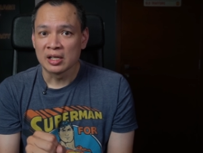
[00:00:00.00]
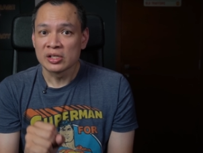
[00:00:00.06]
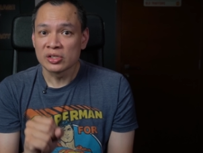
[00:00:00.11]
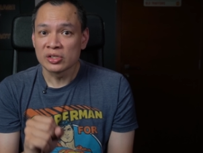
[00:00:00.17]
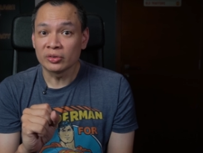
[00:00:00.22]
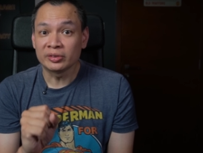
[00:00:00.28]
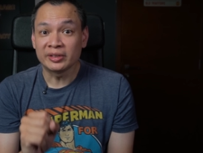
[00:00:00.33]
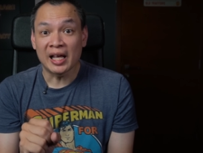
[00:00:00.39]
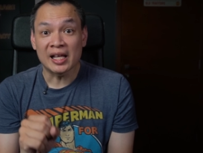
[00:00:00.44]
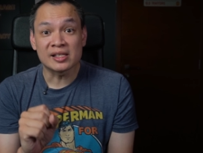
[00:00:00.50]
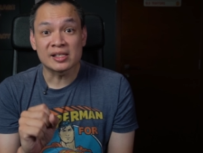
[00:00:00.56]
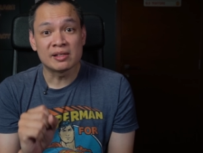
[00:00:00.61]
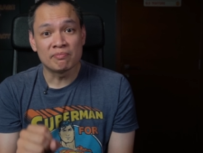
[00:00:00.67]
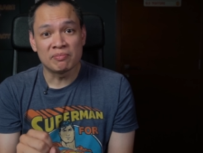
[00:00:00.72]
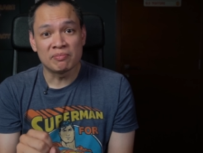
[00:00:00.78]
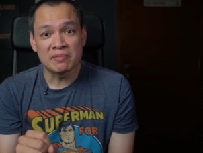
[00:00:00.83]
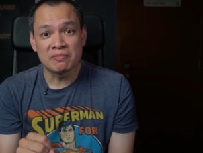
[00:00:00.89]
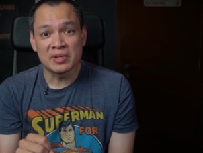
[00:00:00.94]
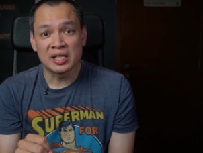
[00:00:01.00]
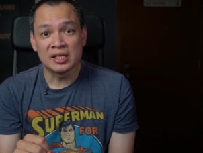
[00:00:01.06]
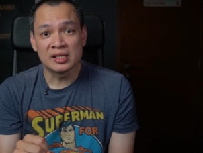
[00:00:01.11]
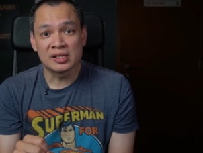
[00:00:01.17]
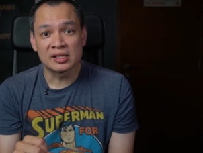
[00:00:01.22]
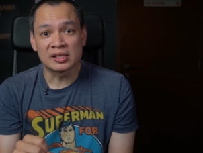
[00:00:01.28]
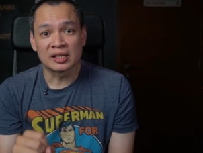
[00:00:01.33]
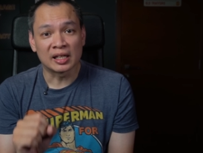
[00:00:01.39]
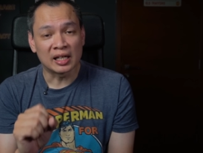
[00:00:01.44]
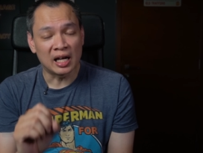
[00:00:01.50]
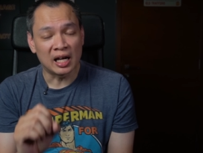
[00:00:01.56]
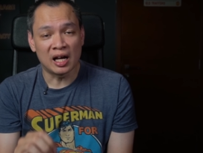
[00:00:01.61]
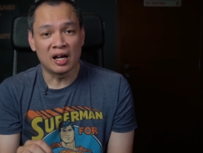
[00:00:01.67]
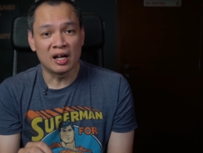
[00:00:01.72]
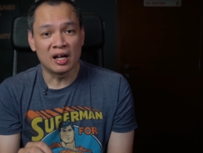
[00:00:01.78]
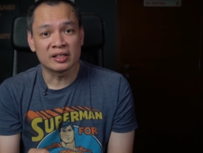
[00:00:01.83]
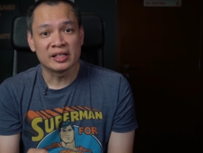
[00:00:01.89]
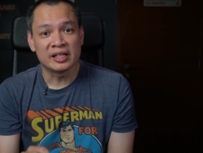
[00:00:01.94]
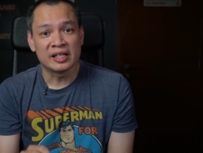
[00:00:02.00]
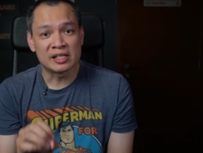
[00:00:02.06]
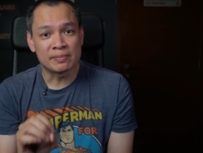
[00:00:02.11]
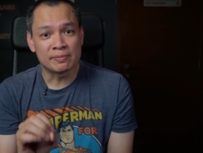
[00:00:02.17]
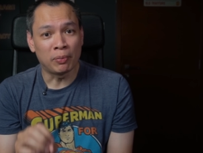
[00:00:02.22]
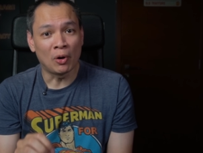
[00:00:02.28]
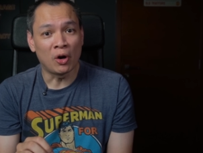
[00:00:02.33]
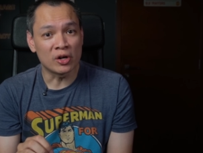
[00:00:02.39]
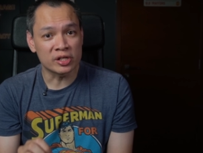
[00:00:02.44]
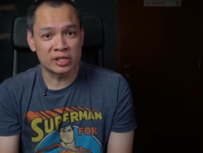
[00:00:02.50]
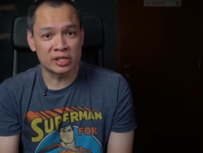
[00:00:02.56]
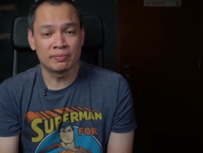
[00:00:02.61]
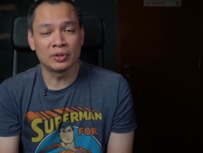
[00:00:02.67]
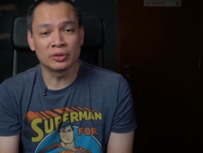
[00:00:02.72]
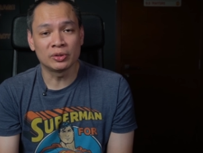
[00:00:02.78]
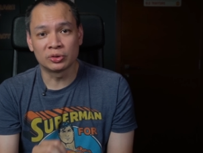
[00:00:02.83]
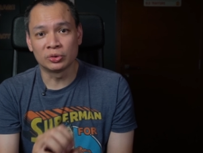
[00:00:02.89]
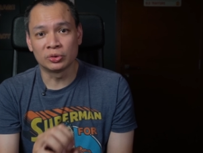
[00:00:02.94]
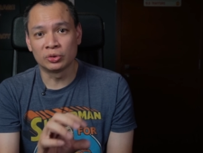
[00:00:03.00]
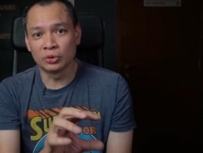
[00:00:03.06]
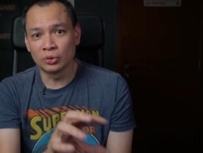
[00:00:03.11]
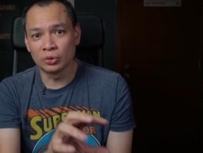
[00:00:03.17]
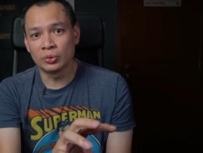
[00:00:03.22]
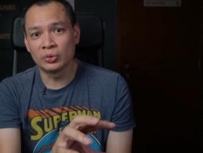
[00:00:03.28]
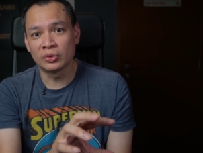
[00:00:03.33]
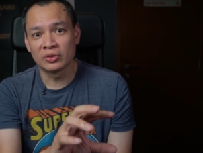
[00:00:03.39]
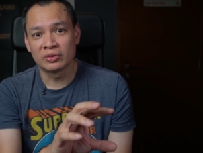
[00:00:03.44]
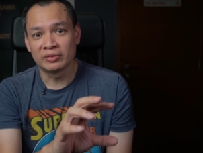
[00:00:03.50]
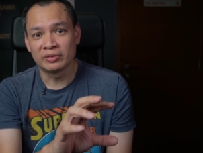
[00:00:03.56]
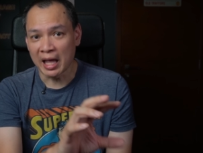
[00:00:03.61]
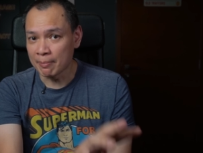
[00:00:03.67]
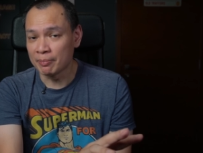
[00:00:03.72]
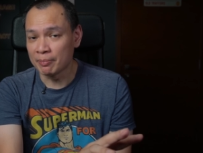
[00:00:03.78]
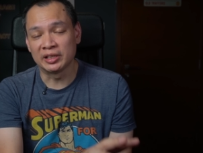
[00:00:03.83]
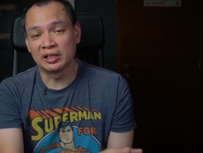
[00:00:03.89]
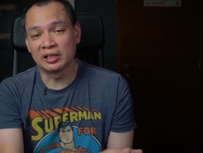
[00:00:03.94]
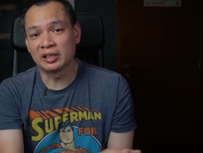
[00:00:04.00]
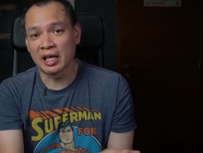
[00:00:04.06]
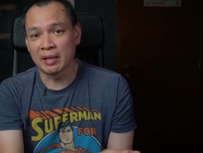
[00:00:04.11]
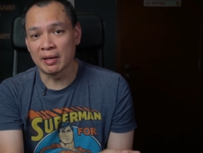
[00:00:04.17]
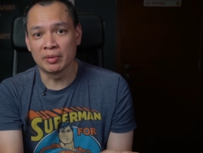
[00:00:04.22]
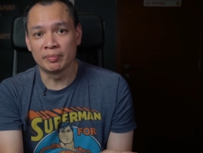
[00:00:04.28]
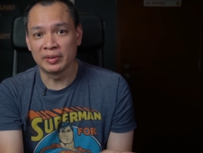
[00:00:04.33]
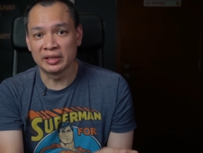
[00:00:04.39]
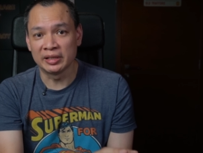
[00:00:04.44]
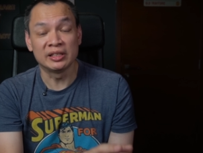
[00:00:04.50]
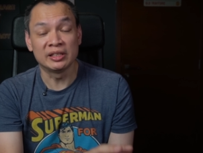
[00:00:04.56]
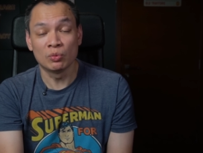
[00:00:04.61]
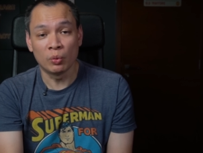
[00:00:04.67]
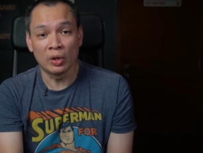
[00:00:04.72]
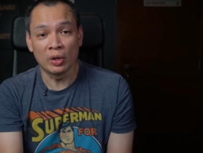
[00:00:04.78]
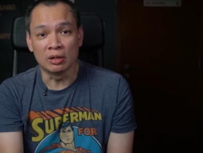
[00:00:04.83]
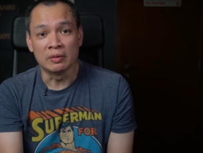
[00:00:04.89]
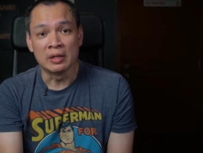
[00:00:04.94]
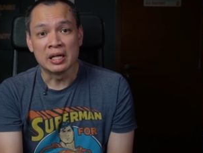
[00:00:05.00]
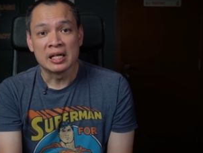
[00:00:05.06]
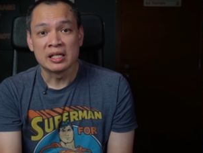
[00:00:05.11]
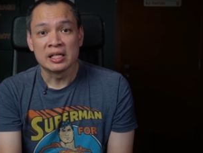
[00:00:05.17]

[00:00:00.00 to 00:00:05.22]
So that simply means the car is possible to do that particular capability well.